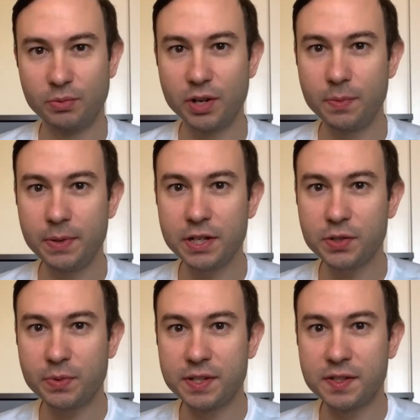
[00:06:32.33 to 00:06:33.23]
One of the
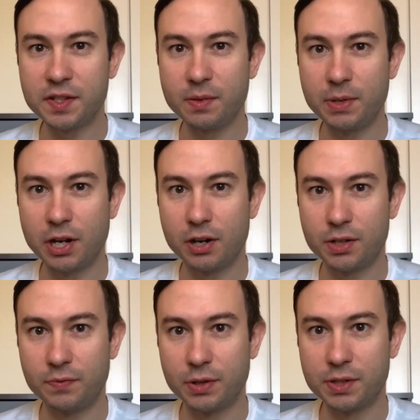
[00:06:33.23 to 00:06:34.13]
biggest reasons it can be hard
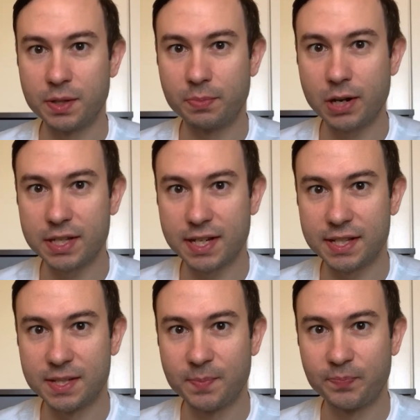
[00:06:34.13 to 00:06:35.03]
to focus on the
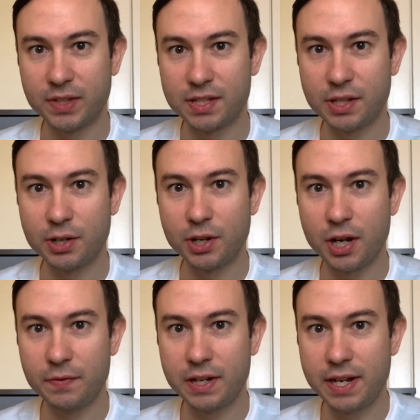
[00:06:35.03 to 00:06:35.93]
process is that there are
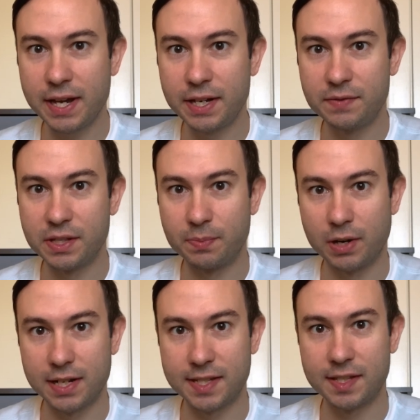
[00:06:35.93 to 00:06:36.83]
often negatives in the
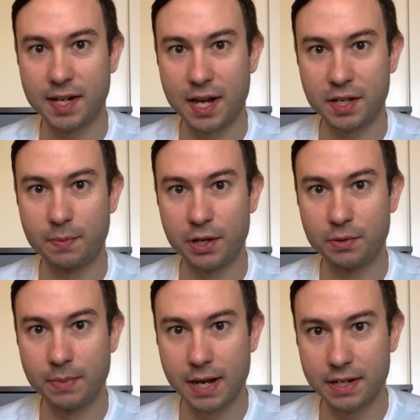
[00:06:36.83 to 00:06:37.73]
process that occupy your
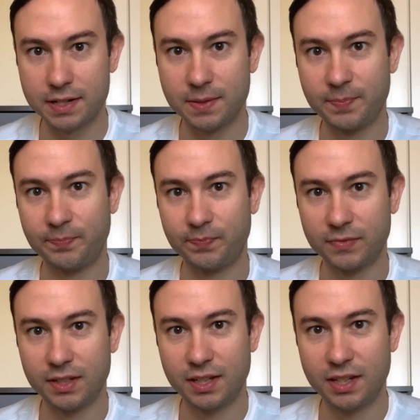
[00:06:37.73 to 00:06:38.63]
mind.
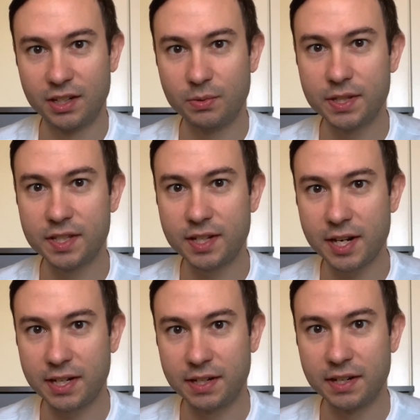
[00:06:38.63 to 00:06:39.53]
With
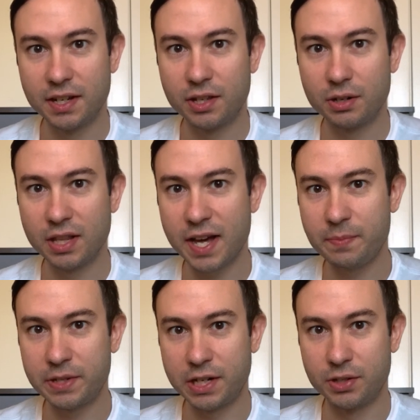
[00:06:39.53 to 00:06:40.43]
studying, there are a lot of
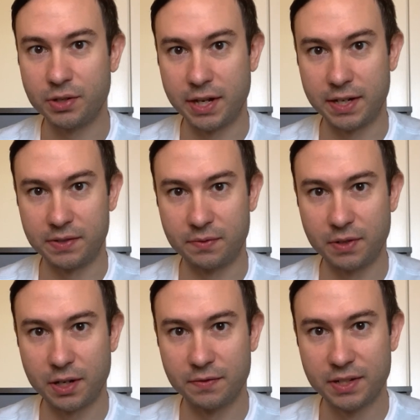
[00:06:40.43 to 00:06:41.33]
potential negatives
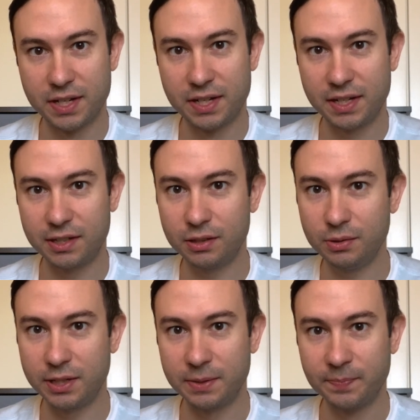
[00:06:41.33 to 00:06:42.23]
involved,
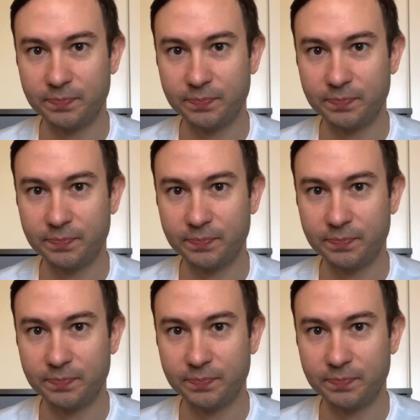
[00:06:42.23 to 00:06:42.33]
including